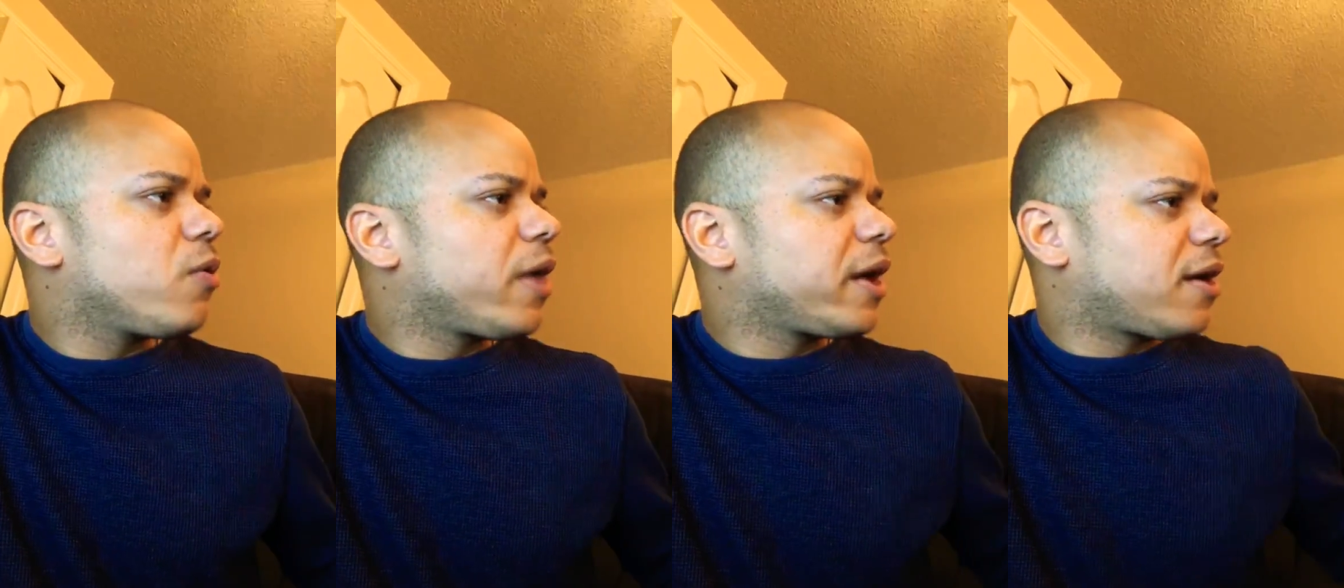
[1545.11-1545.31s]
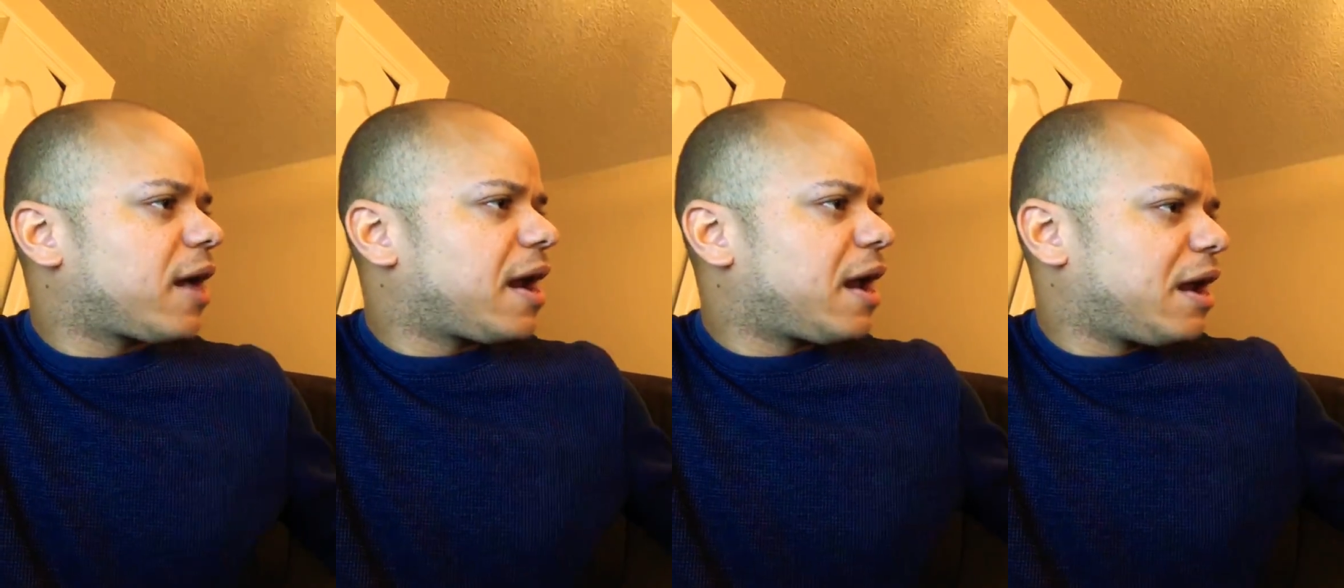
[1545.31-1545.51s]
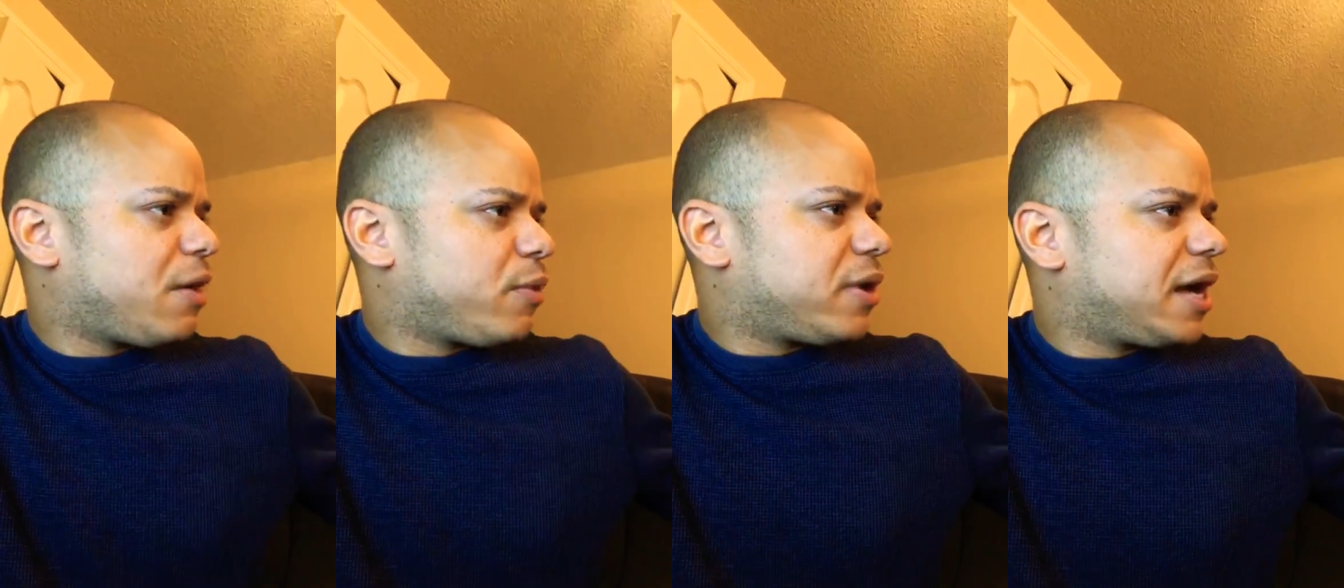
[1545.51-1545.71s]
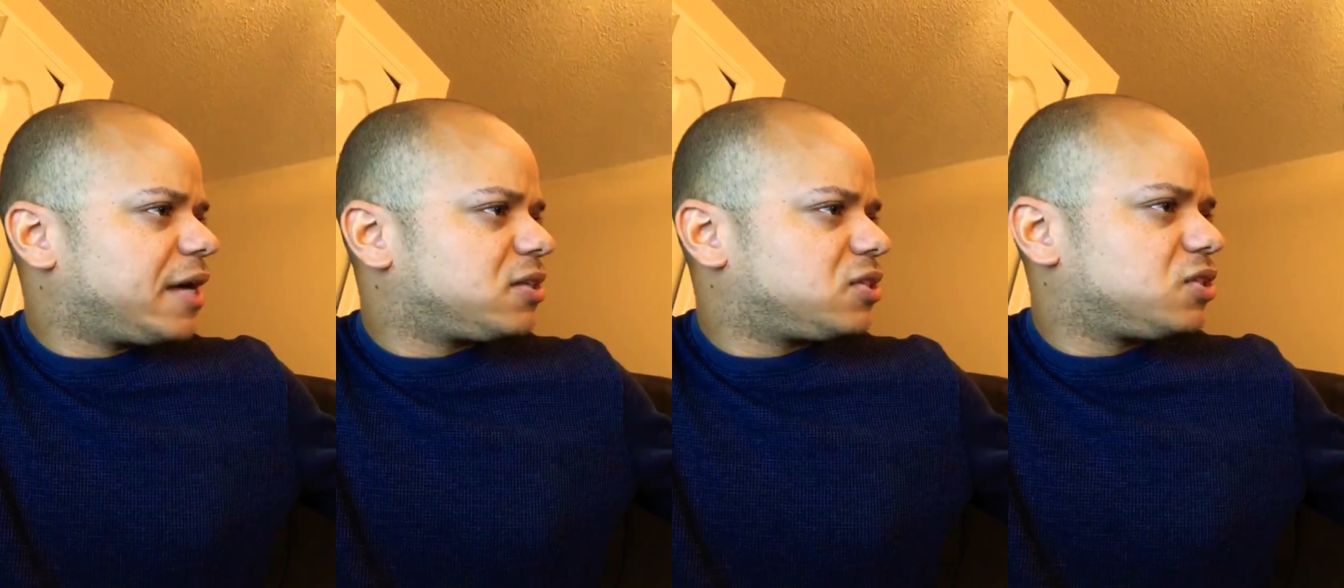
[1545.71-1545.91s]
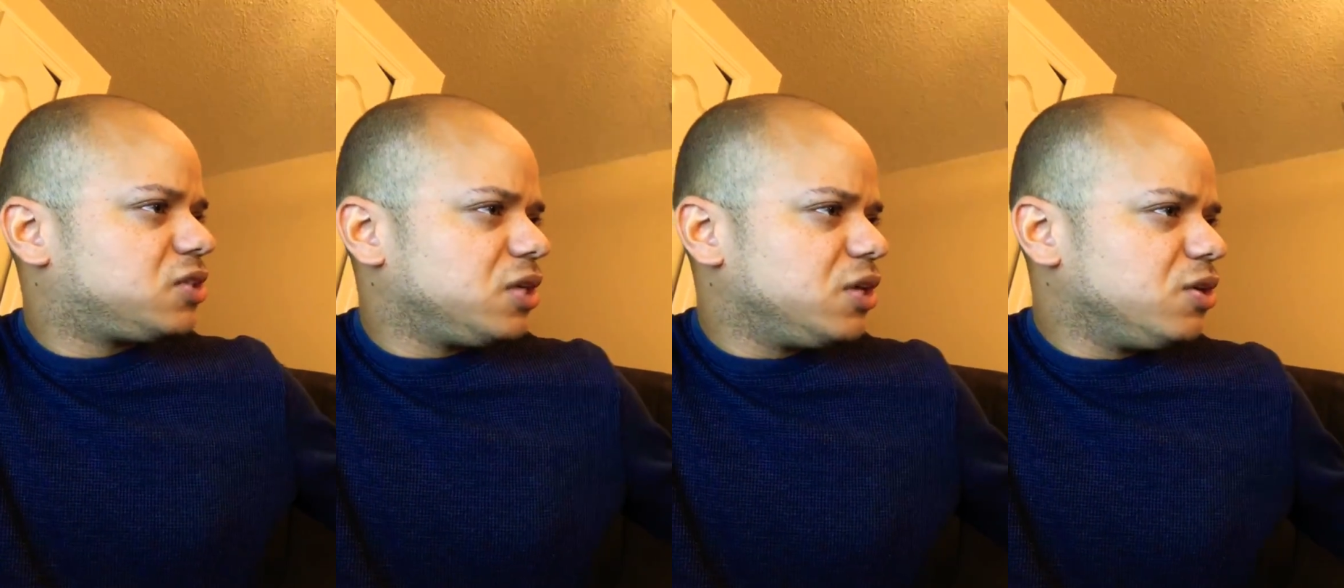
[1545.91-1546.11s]
Like, when I
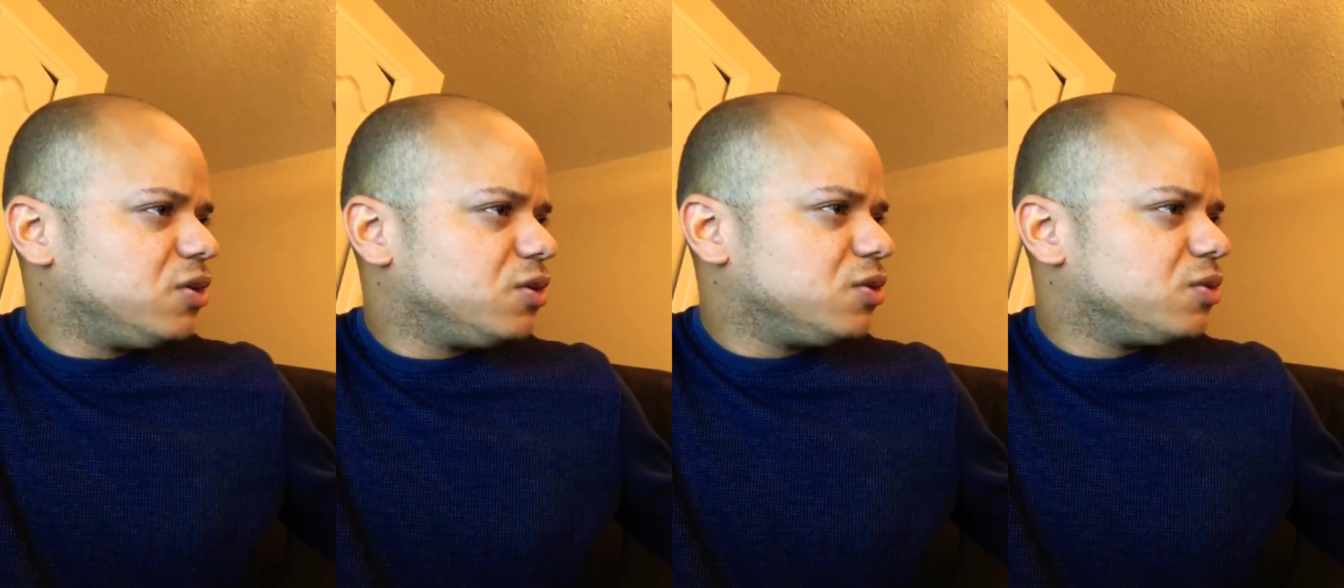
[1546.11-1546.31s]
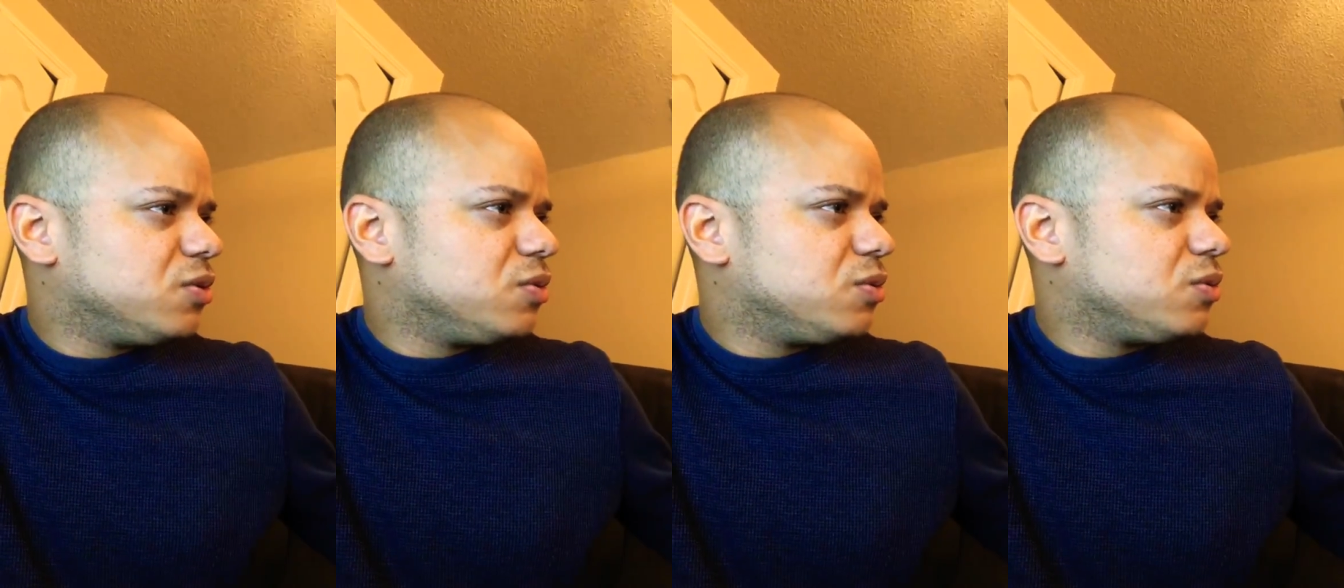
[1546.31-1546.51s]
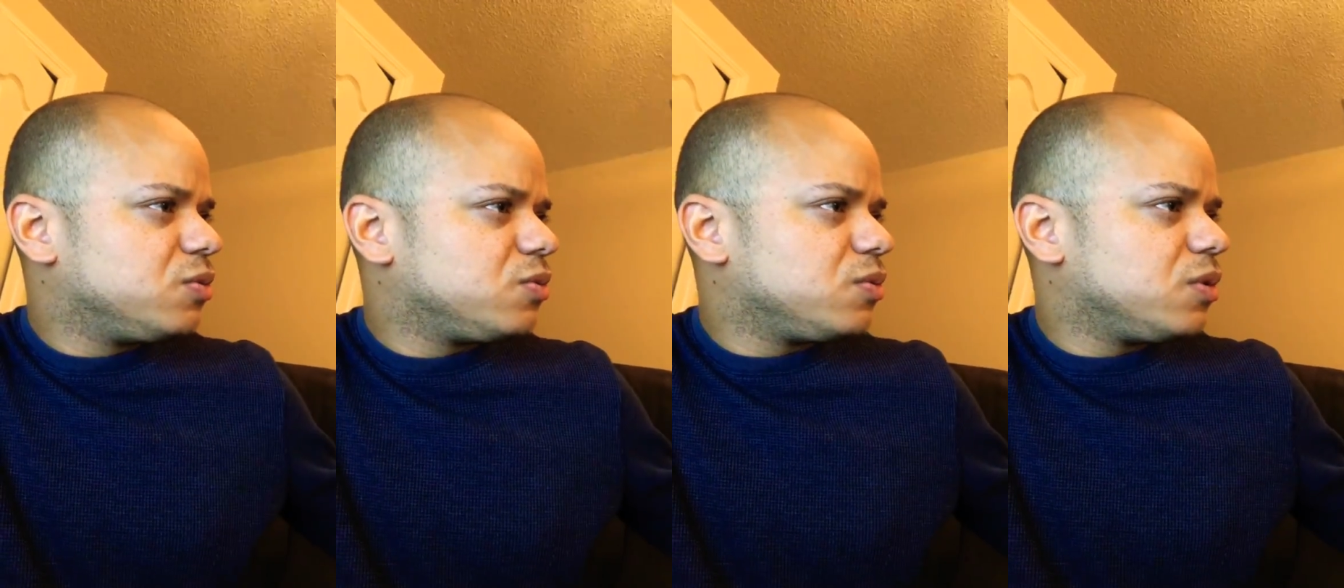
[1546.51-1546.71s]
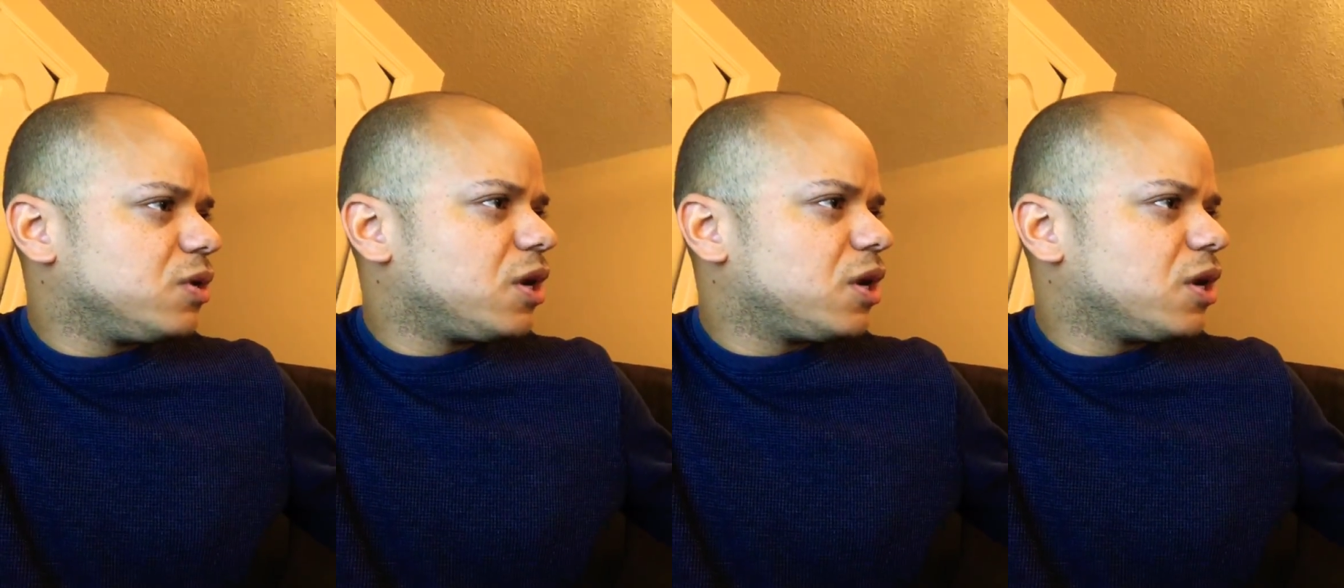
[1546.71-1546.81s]
see you,